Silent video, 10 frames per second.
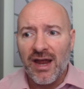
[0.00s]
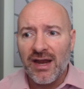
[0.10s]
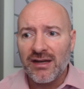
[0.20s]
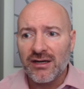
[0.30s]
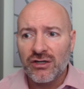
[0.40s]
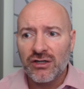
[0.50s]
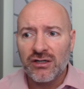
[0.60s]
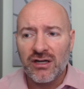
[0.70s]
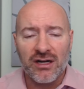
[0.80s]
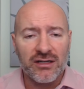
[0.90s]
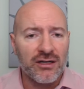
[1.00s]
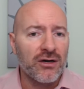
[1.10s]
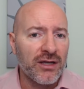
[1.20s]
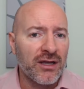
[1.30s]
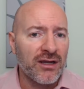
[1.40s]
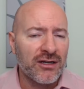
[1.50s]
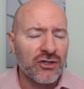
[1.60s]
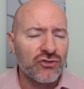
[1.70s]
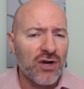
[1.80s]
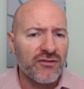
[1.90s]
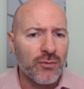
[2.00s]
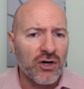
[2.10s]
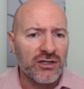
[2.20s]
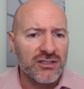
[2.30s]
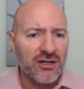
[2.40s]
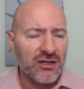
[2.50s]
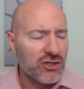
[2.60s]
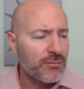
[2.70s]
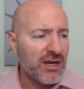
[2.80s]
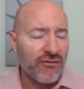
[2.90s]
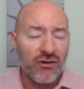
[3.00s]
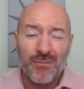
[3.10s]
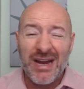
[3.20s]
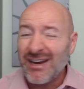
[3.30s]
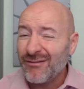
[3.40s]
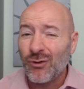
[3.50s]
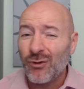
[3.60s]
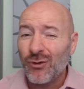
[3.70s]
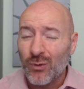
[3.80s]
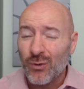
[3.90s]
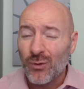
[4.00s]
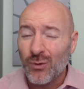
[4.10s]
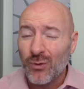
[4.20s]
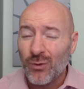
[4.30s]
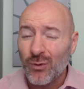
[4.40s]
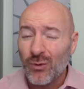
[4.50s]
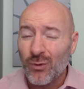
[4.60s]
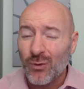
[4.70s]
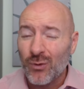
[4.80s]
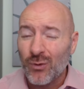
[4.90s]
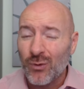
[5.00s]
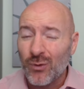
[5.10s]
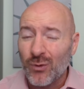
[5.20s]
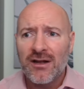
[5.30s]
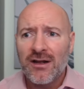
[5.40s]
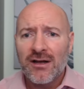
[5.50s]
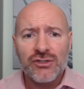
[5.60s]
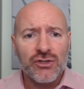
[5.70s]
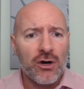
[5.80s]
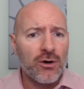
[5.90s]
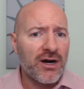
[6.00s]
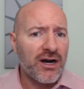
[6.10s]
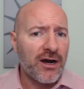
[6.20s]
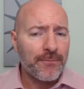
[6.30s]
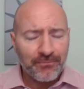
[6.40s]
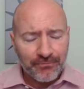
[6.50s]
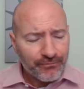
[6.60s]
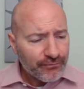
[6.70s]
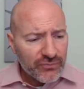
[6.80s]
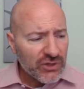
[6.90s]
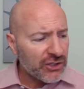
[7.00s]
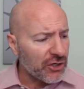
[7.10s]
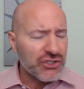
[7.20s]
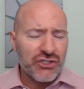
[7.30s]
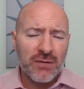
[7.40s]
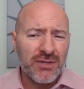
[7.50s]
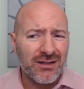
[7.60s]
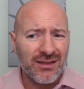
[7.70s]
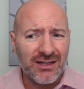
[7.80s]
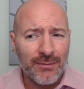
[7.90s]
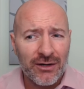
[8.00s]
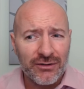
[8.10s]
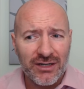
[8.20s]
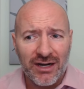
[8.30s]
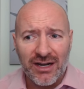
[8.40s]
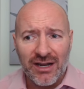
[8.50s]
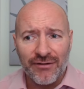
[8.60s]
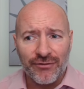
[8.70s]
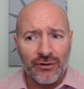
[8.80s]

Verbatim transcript: and it could, uh, you know, it, it, could drive the markets. It could make for a painful week in the in the stock market. So uh, you know, just something to think about uh, if